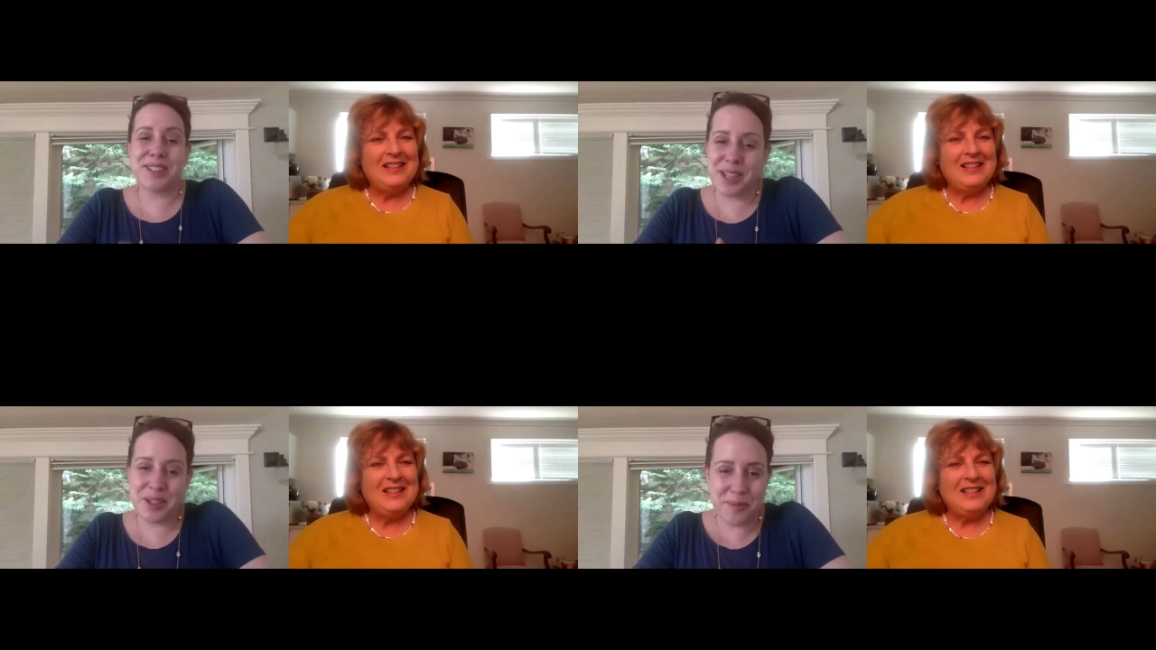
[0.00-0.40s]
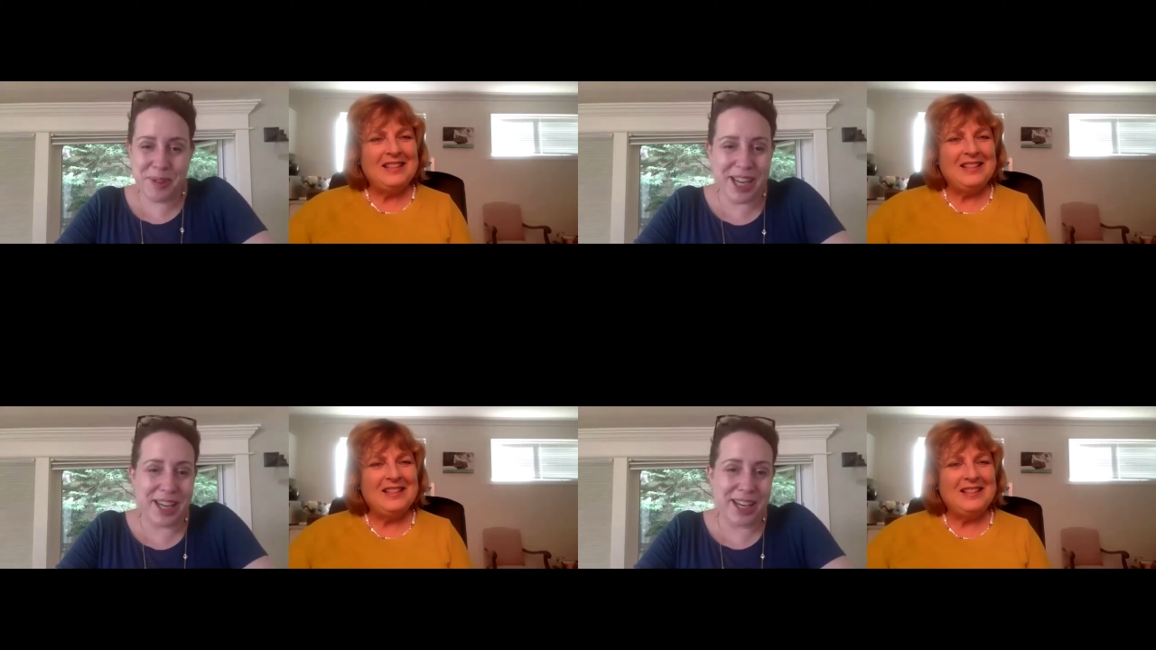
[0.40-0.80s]
Speaker 1: like to
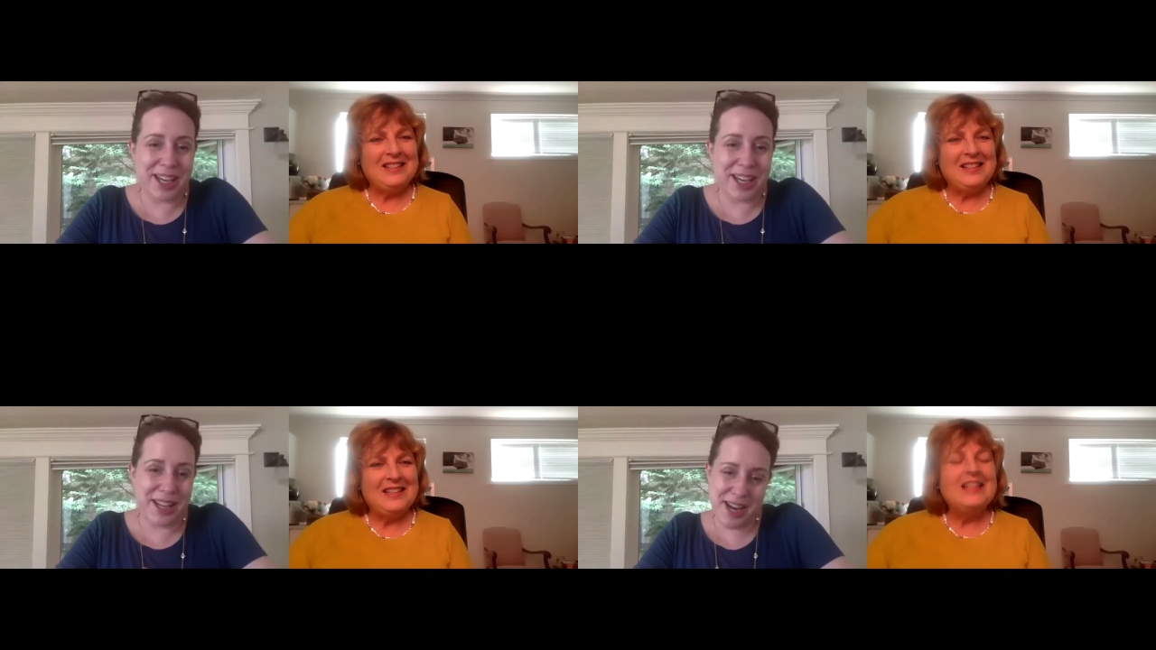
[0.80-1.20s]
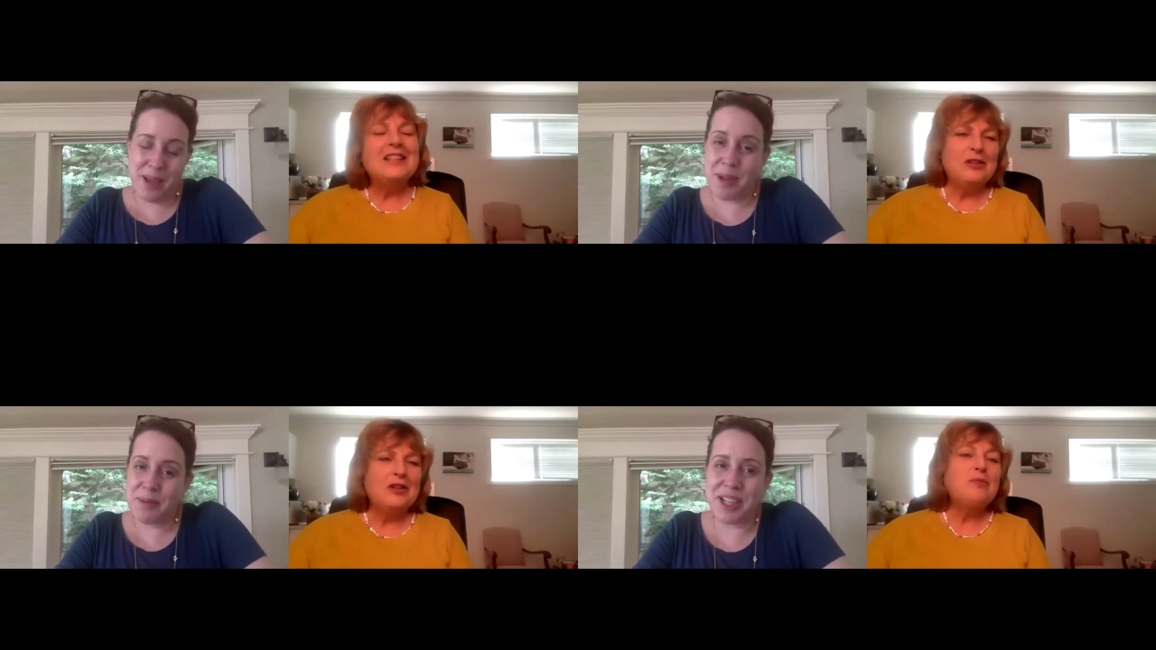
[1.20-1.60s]
read, and
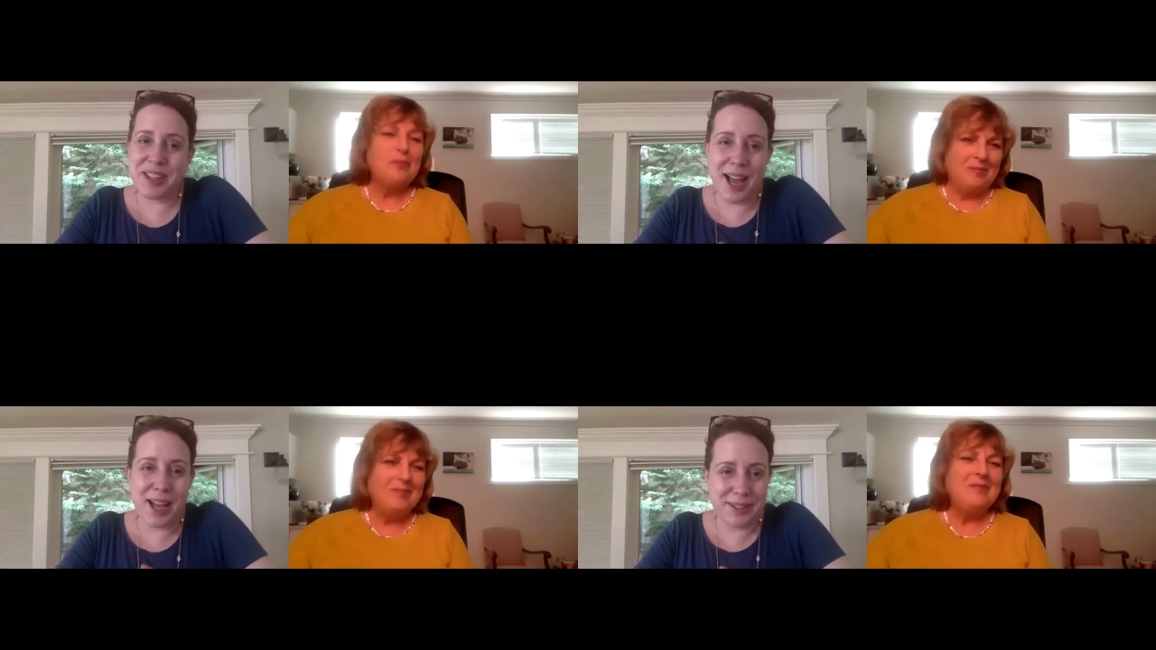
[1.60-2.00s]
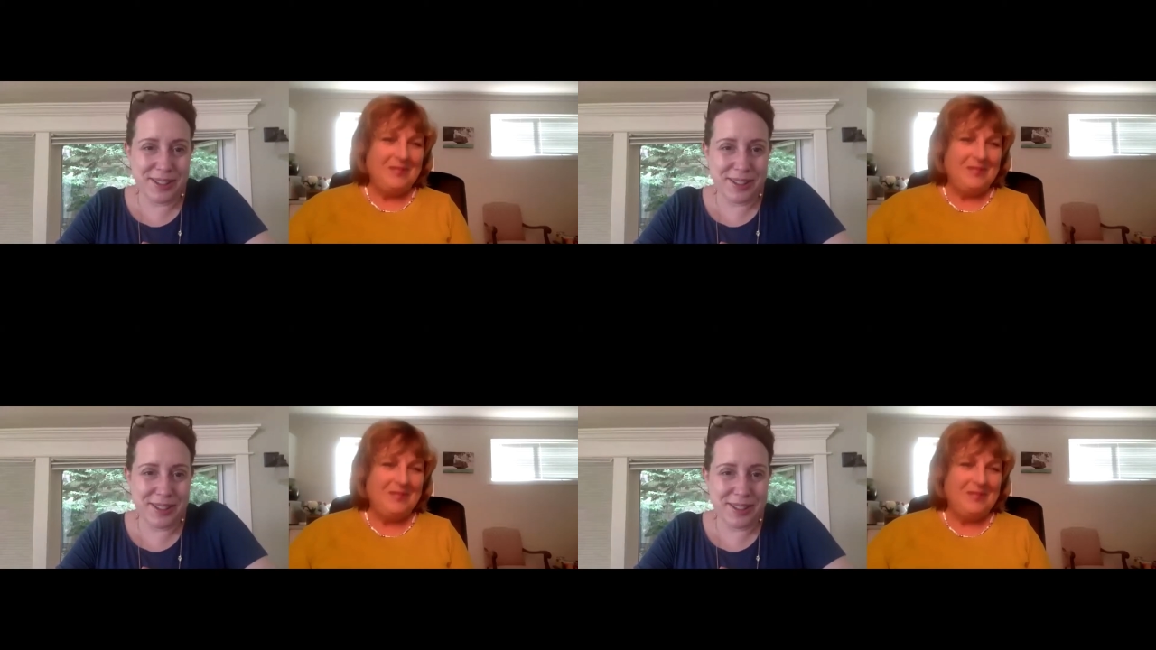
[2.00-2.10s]
I'm good at that.